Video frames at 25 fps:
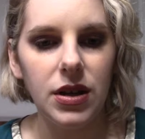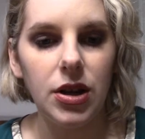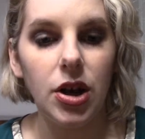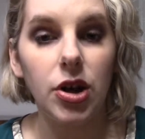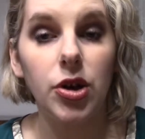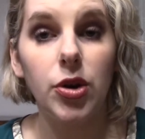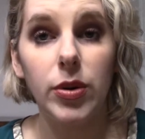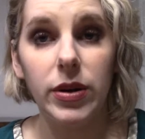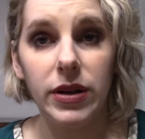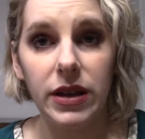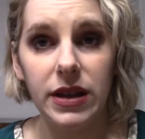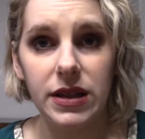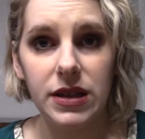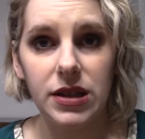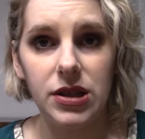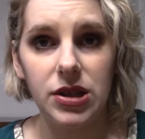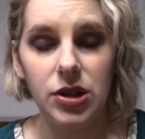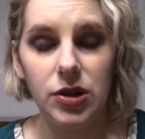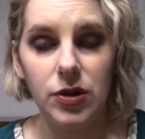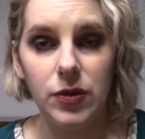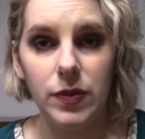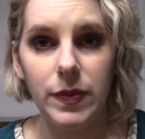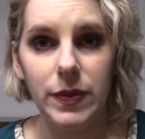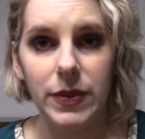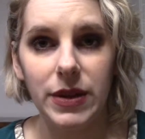acrylics
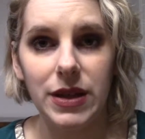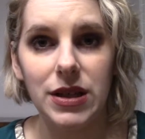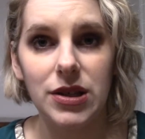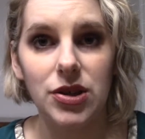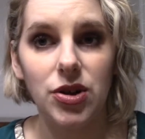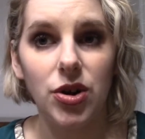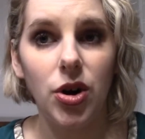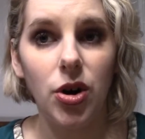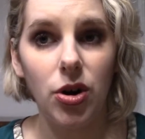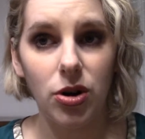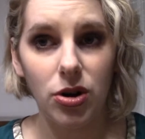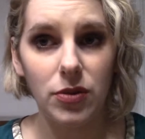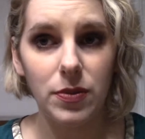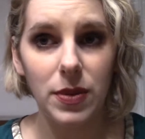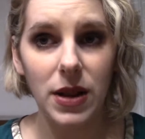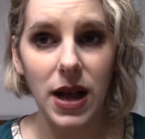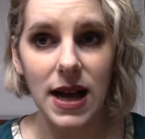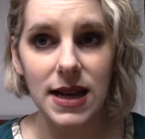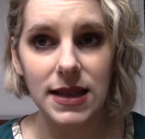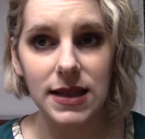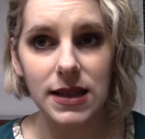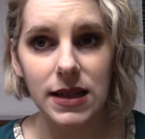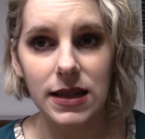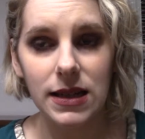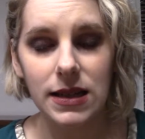too, because they're harder
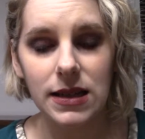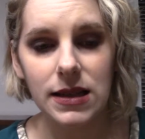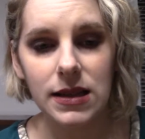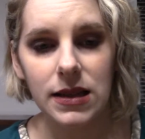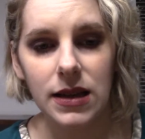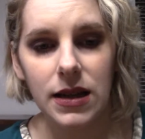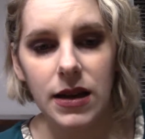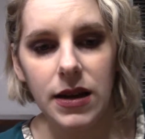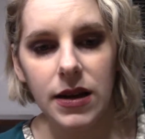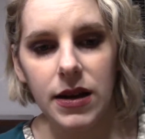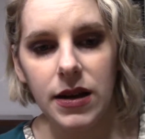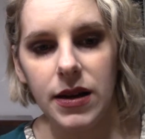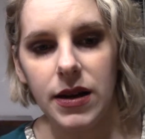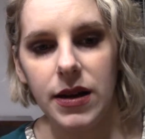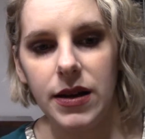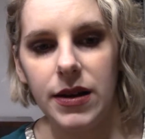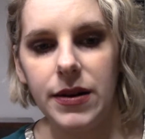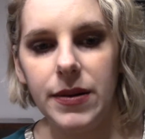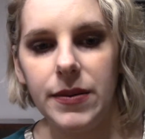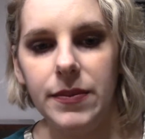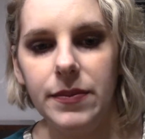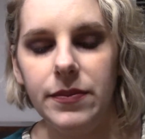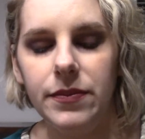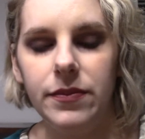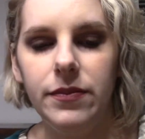plastics.
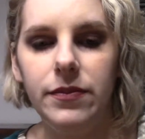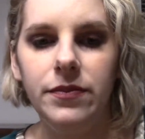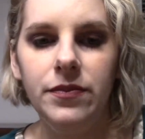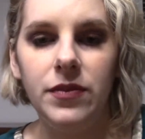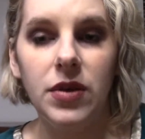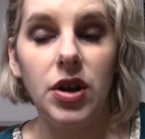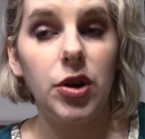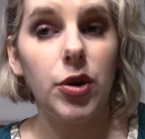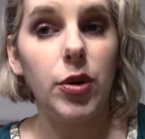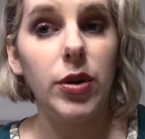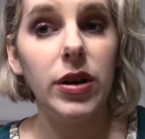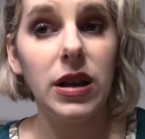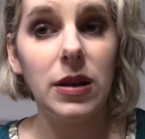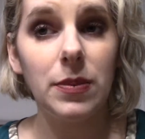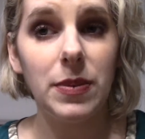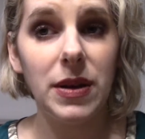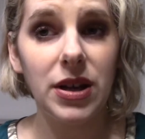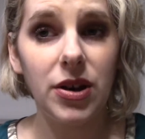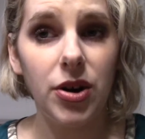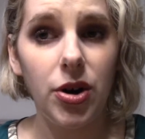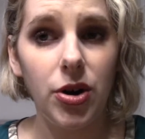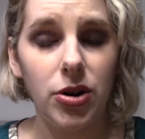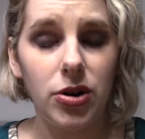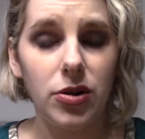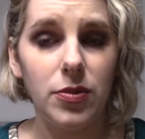Acrylic being
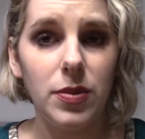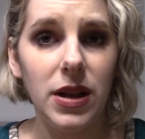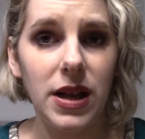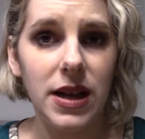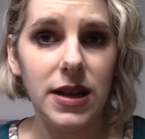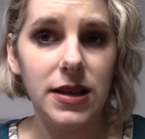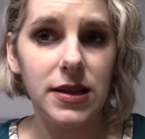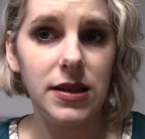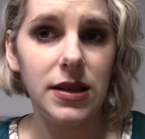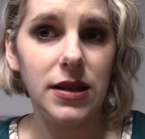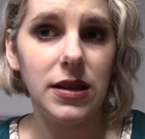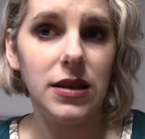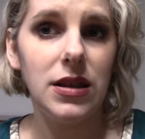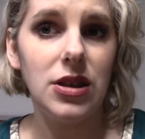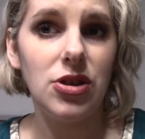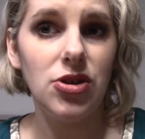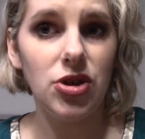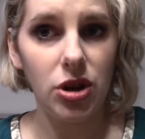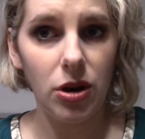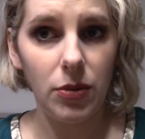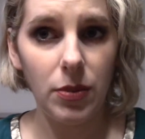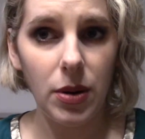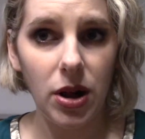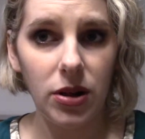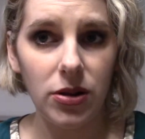a harder plastic than
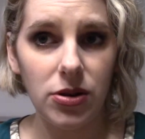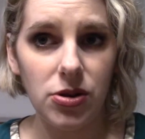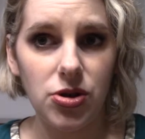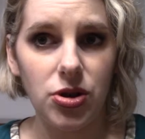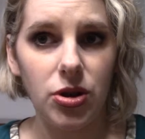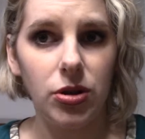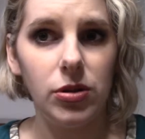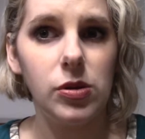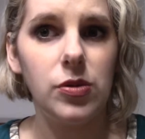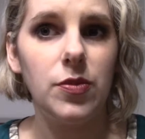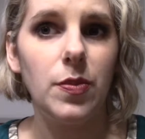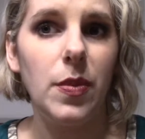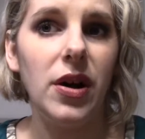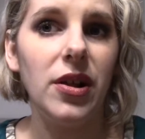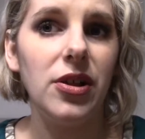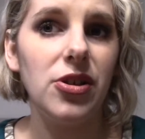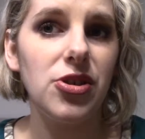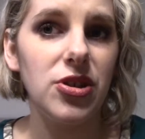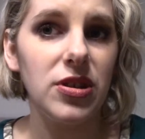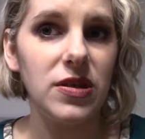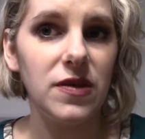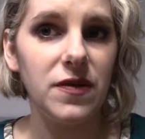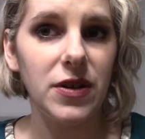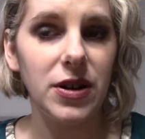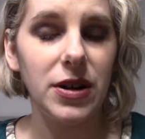gel polish. Gel polish
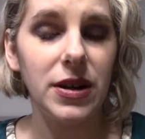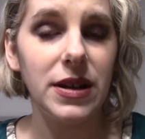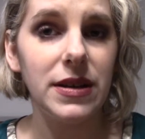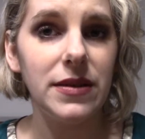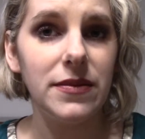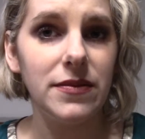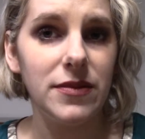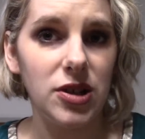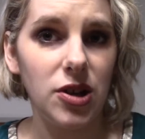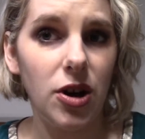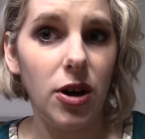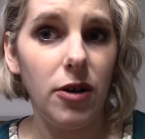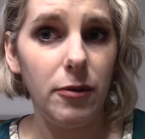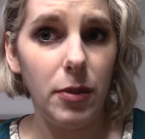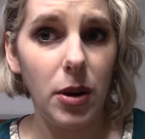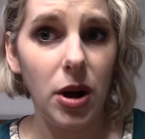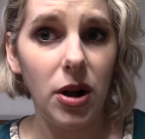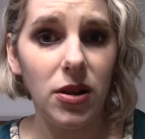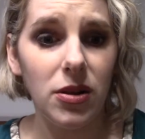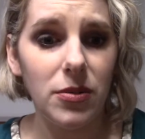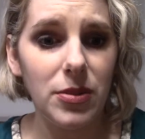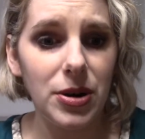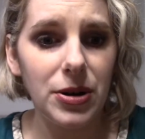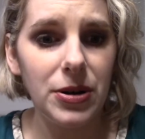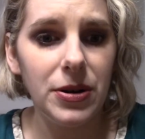is very soft
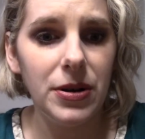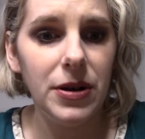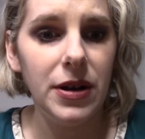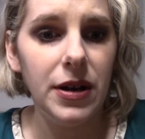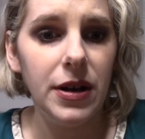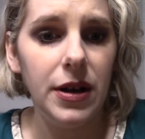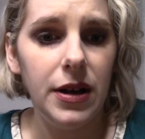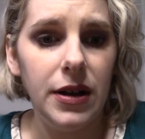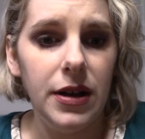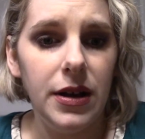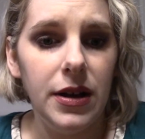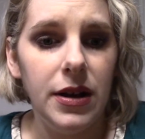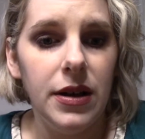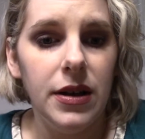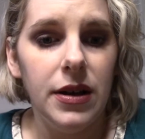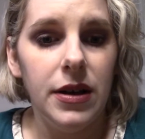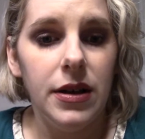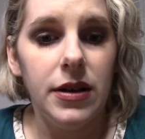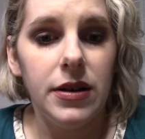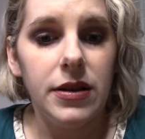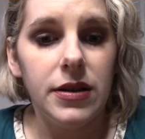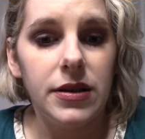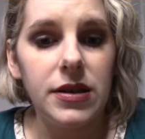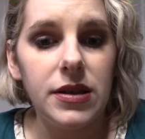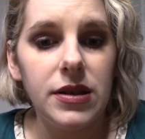polymer.
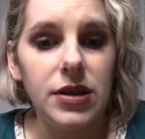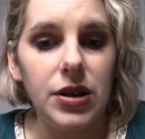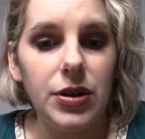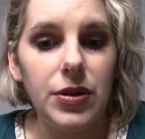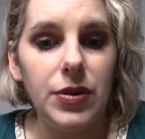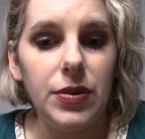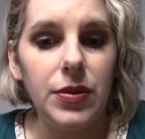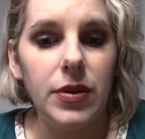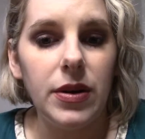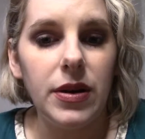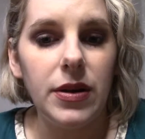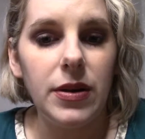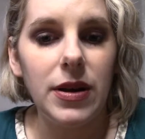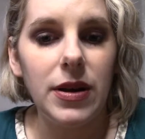So